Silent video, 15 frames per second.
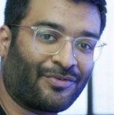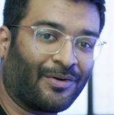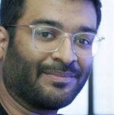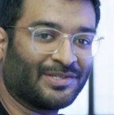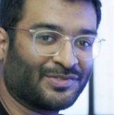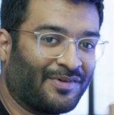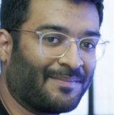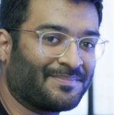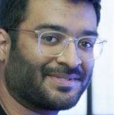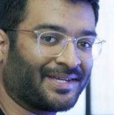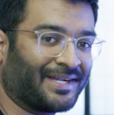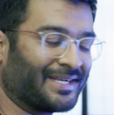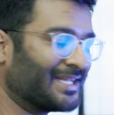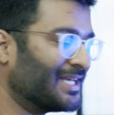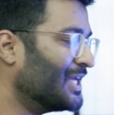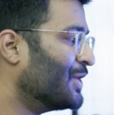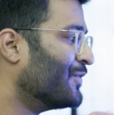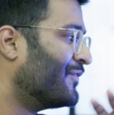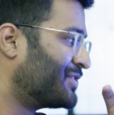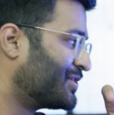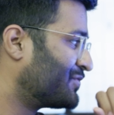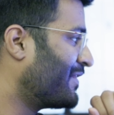from this website,
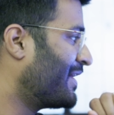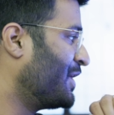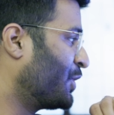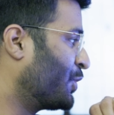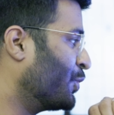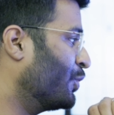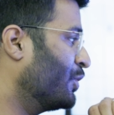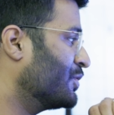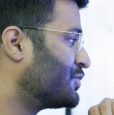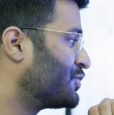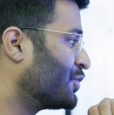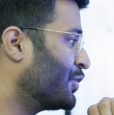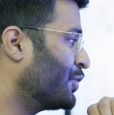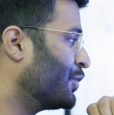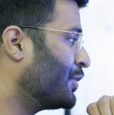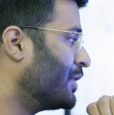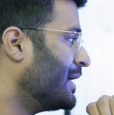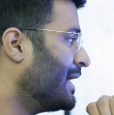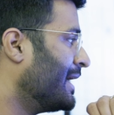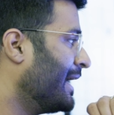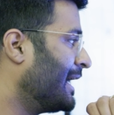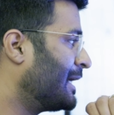which is very cool. So
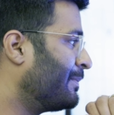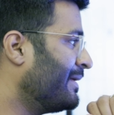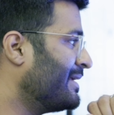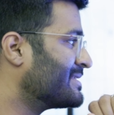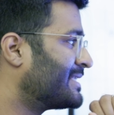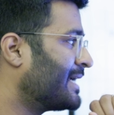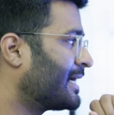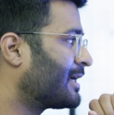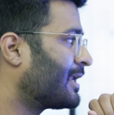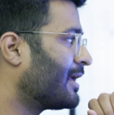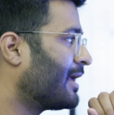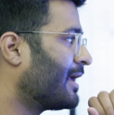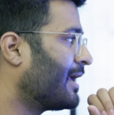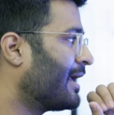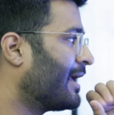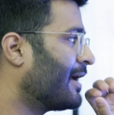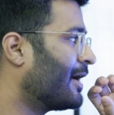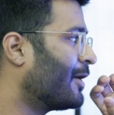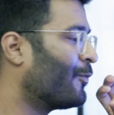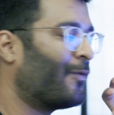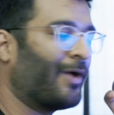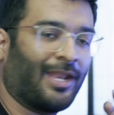it means that
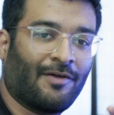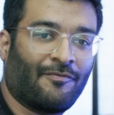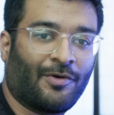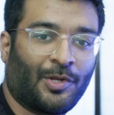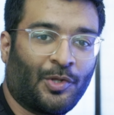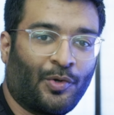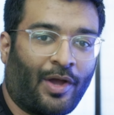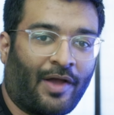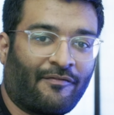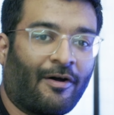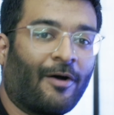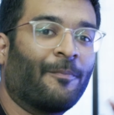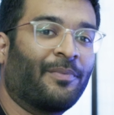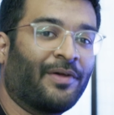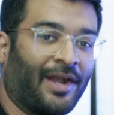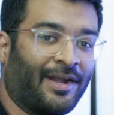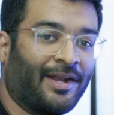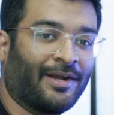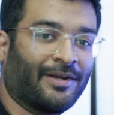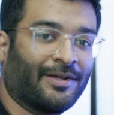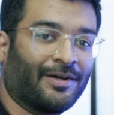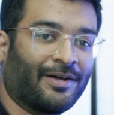whenever you have
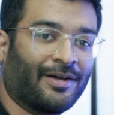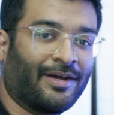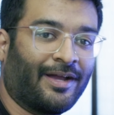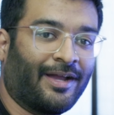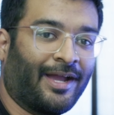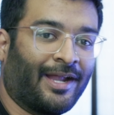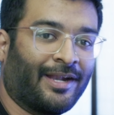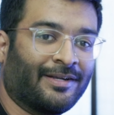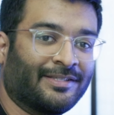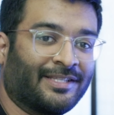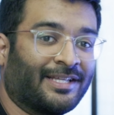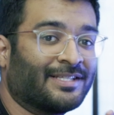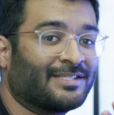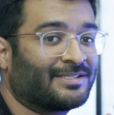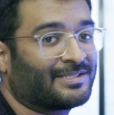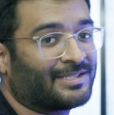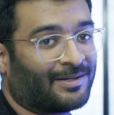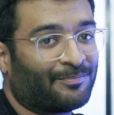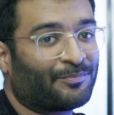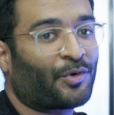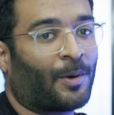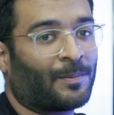upgraded and there is
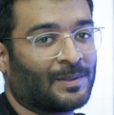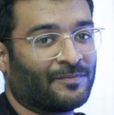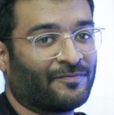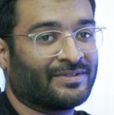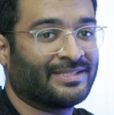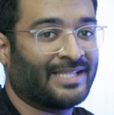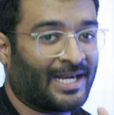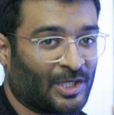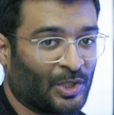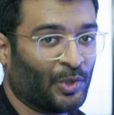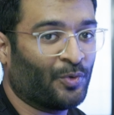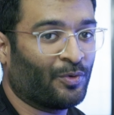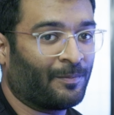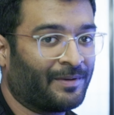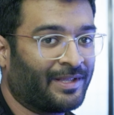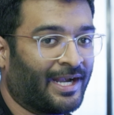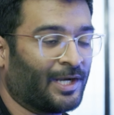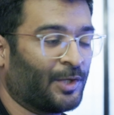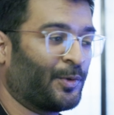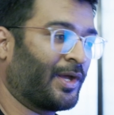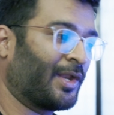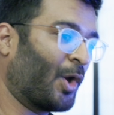some problem with that new
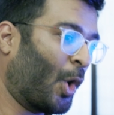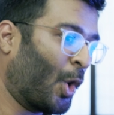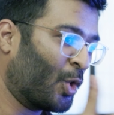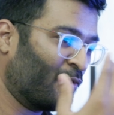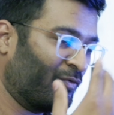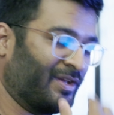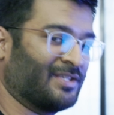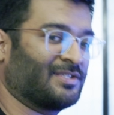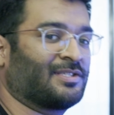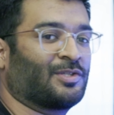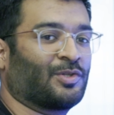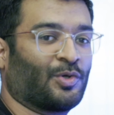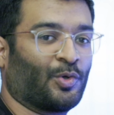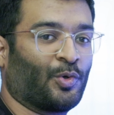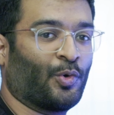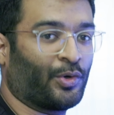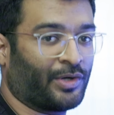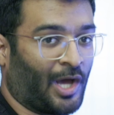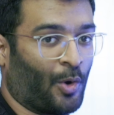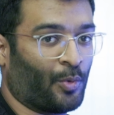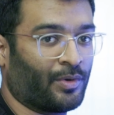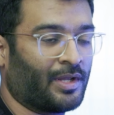upgrade, you can always go
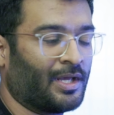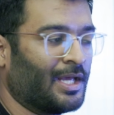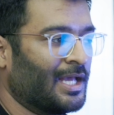down,